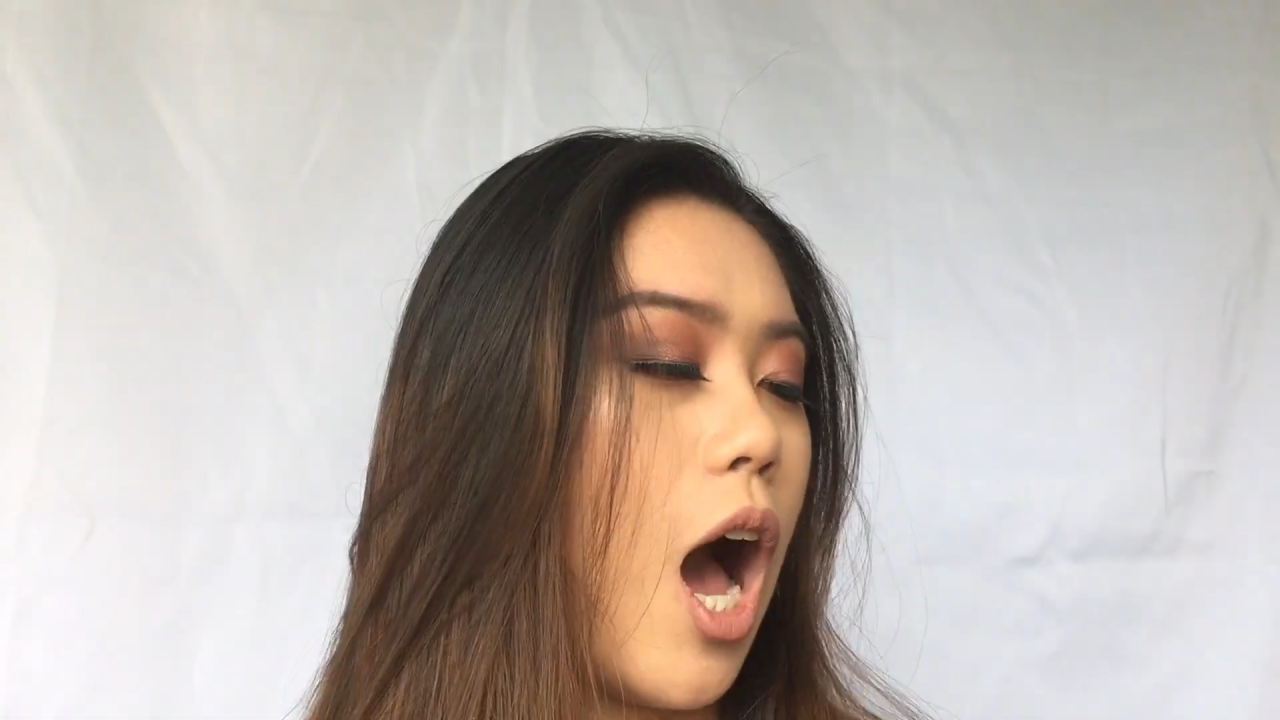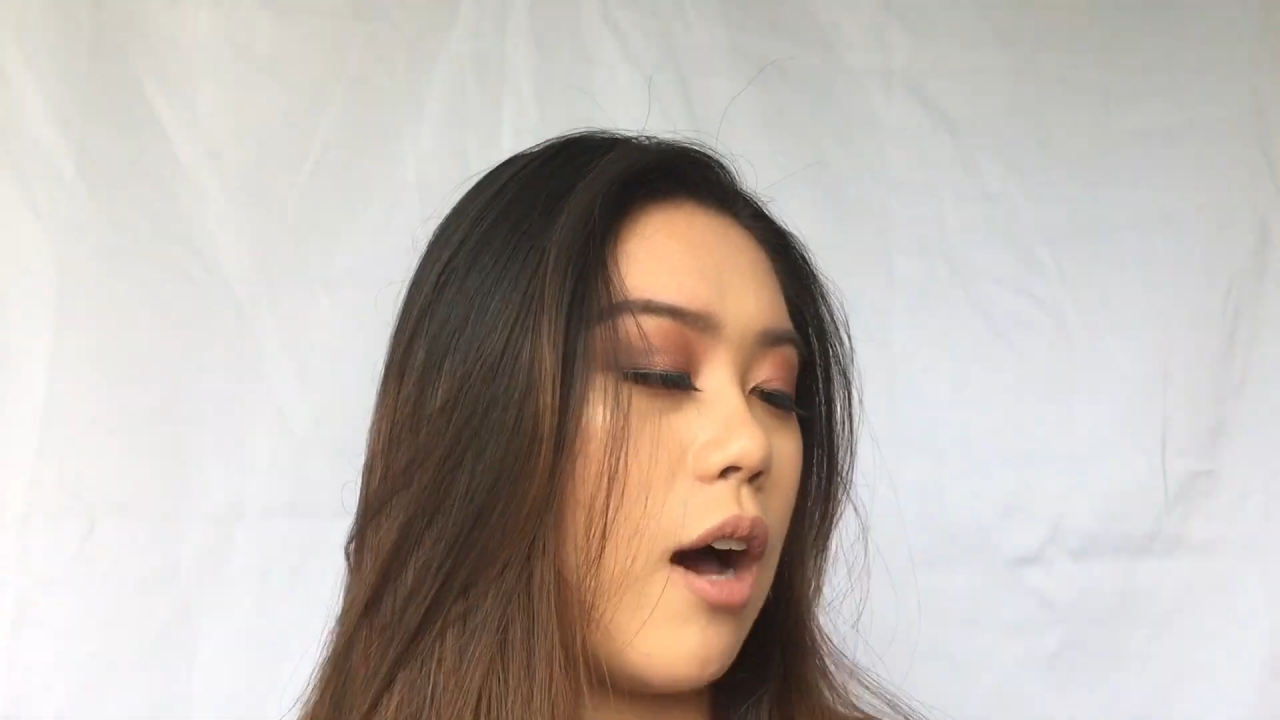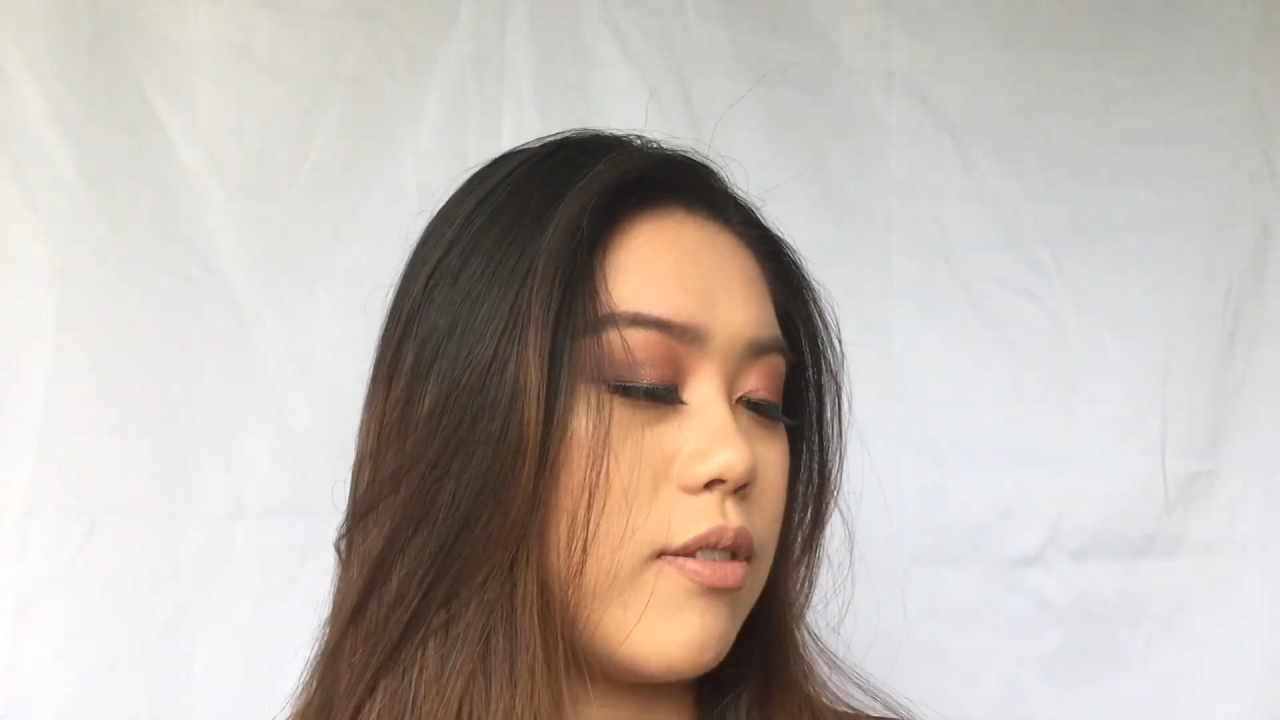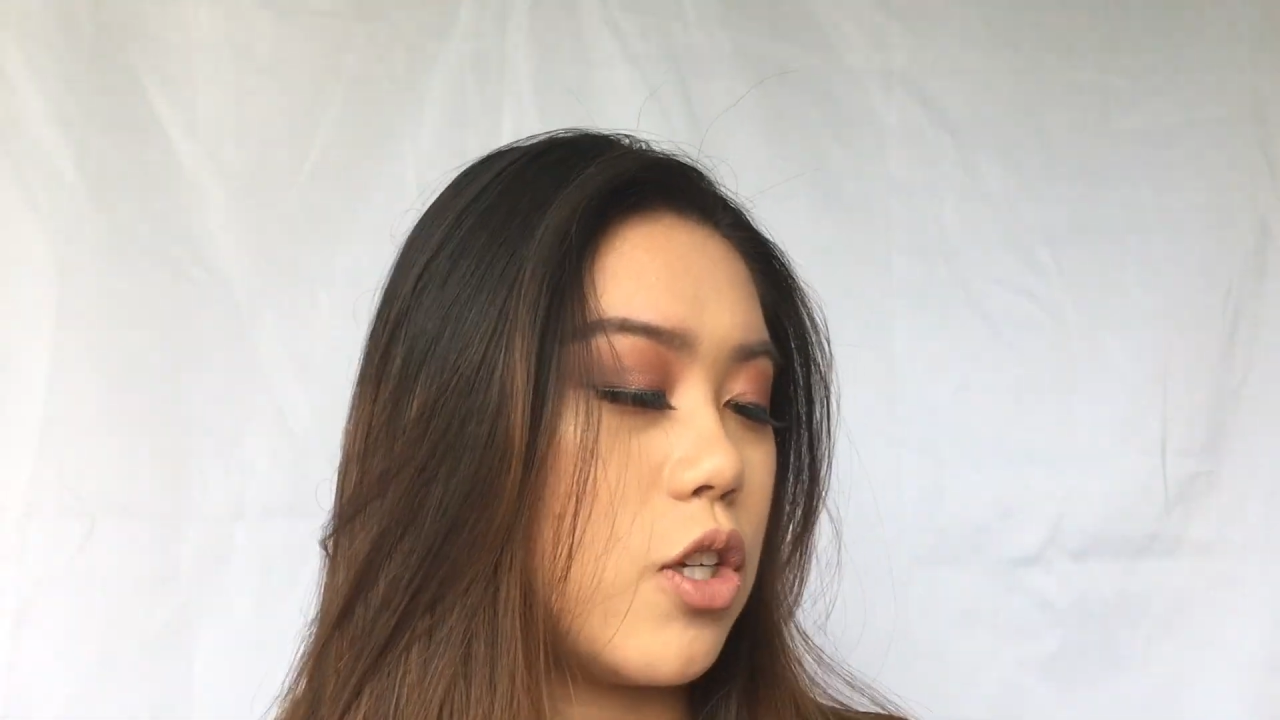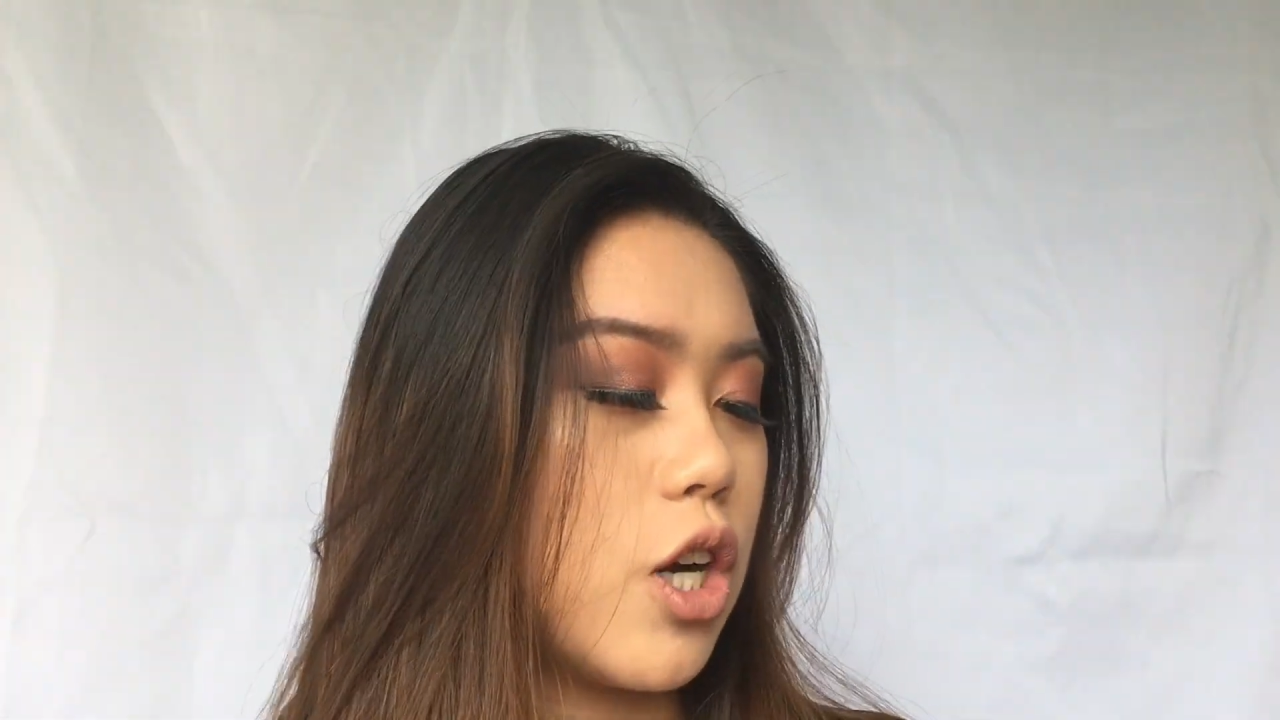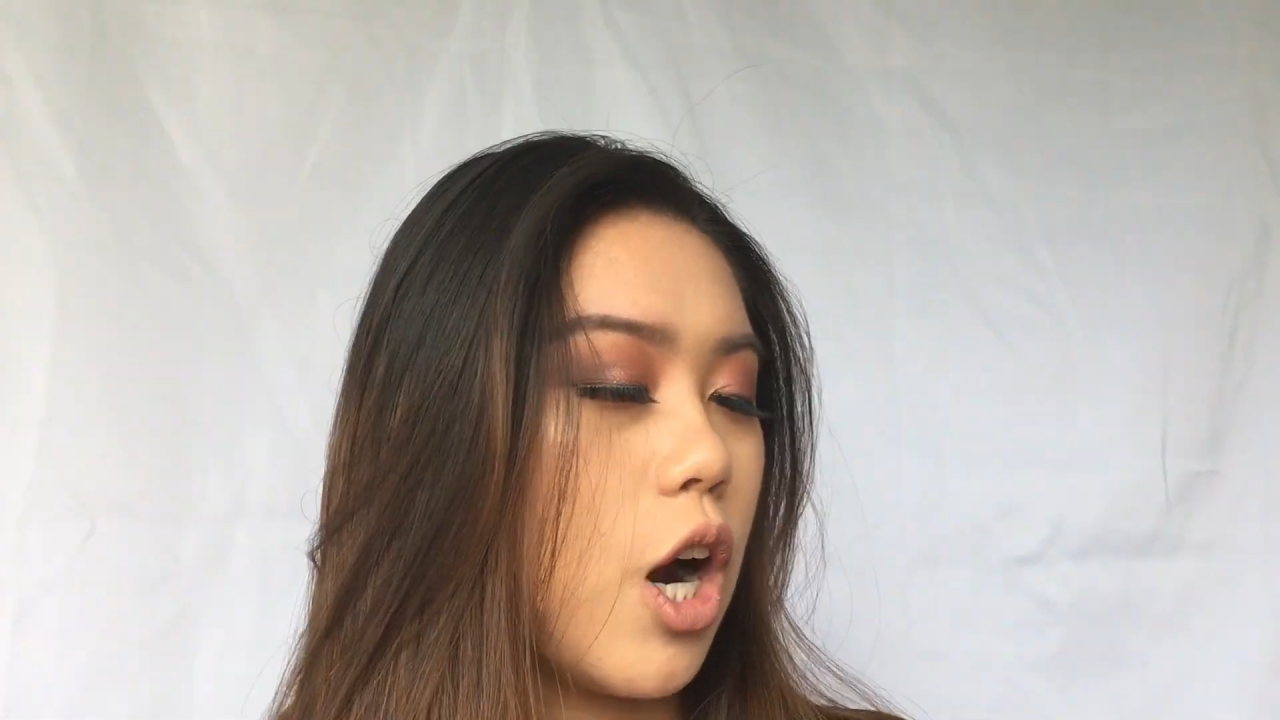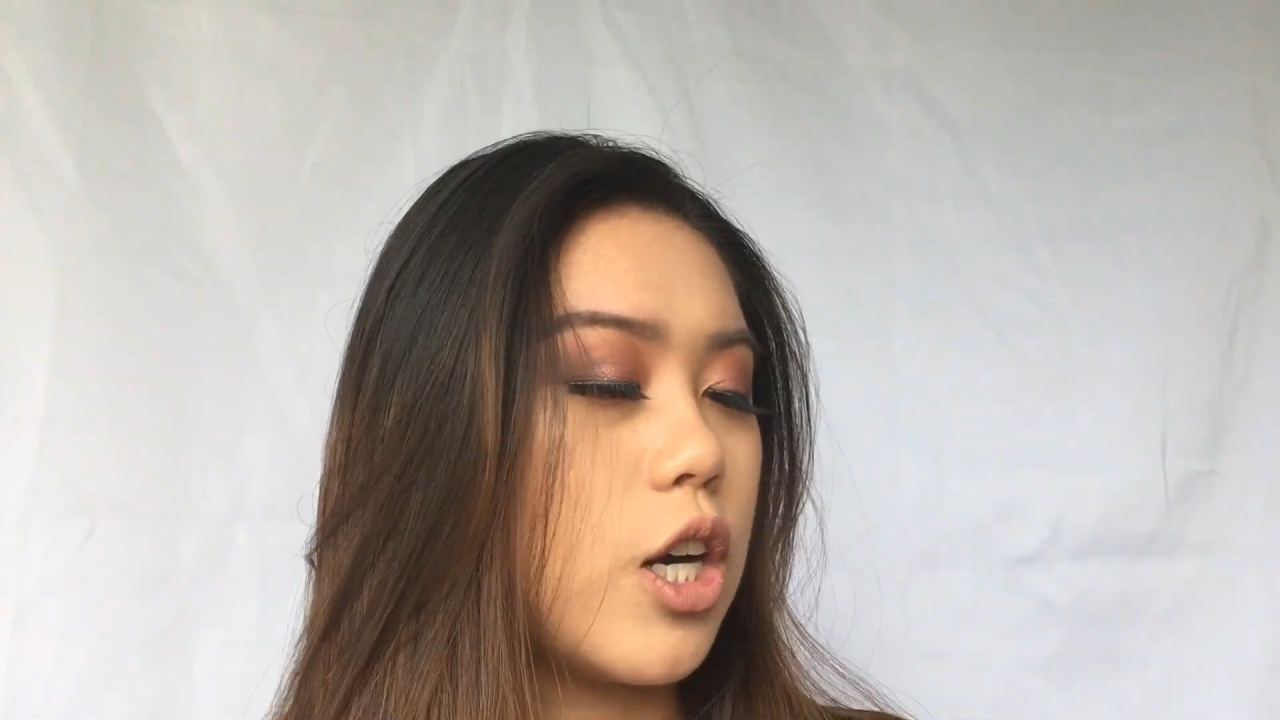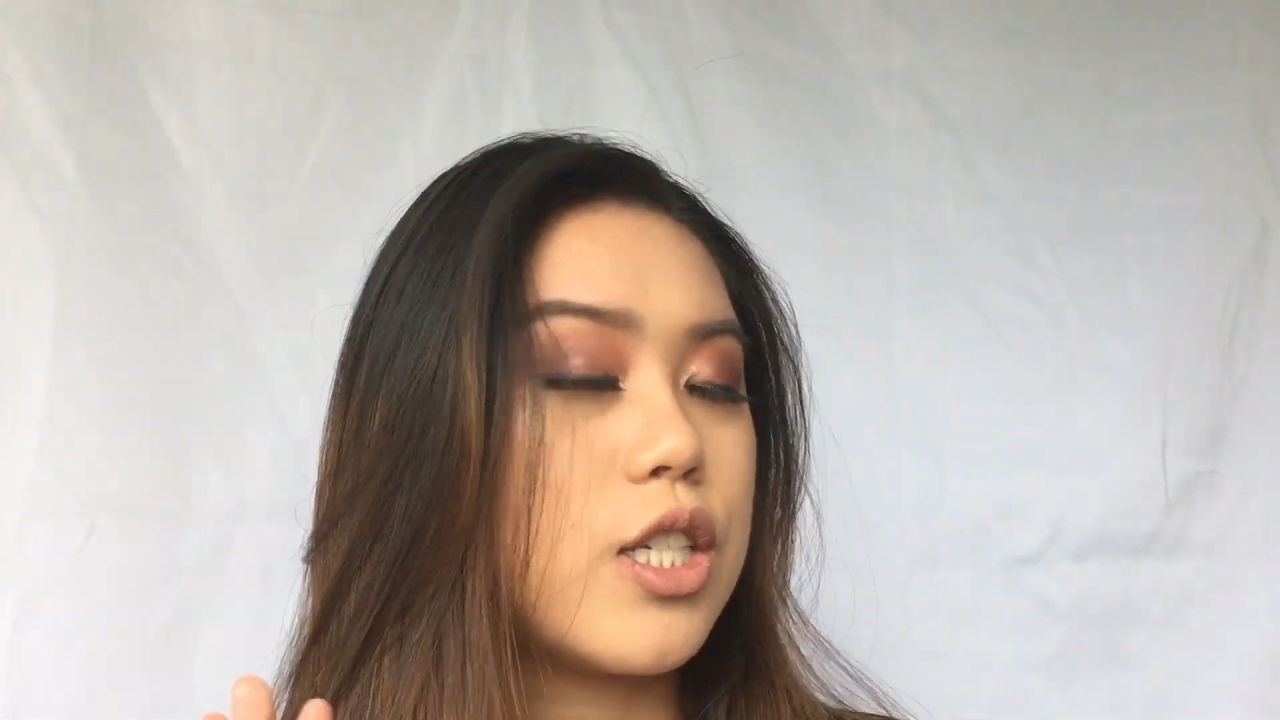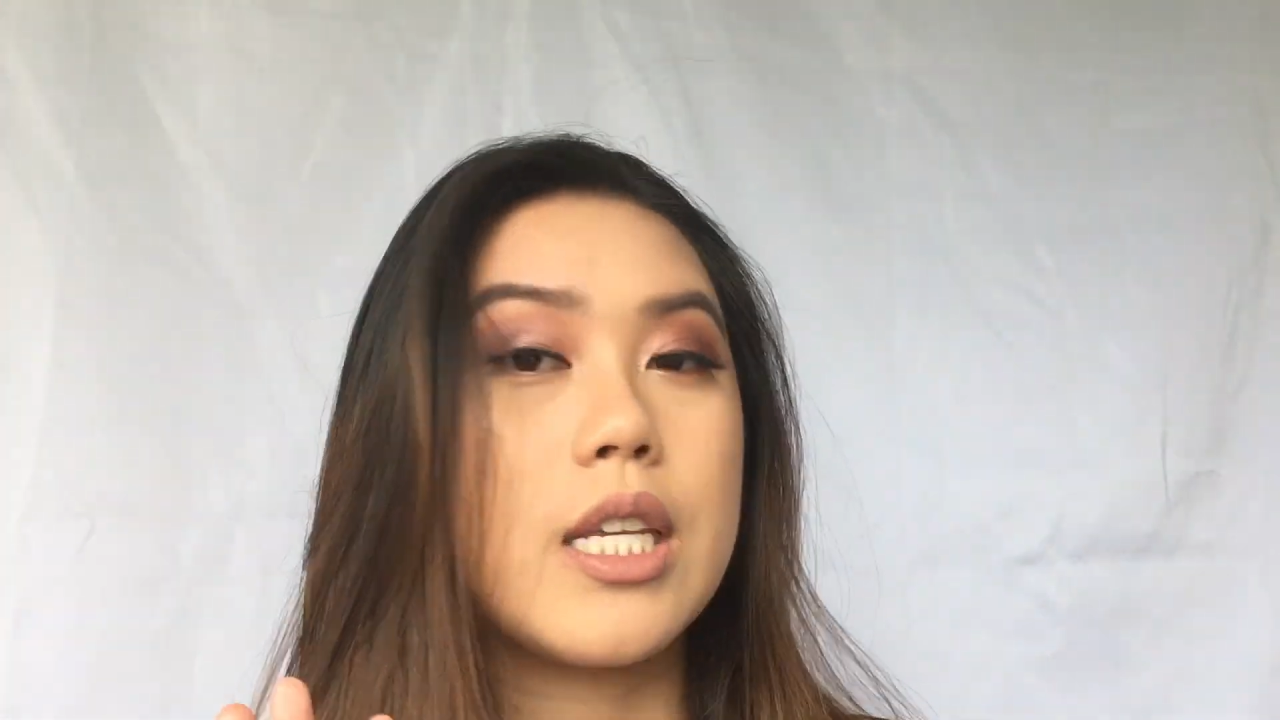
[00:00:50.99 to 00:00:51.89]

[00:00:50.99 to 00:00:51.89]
off the charts.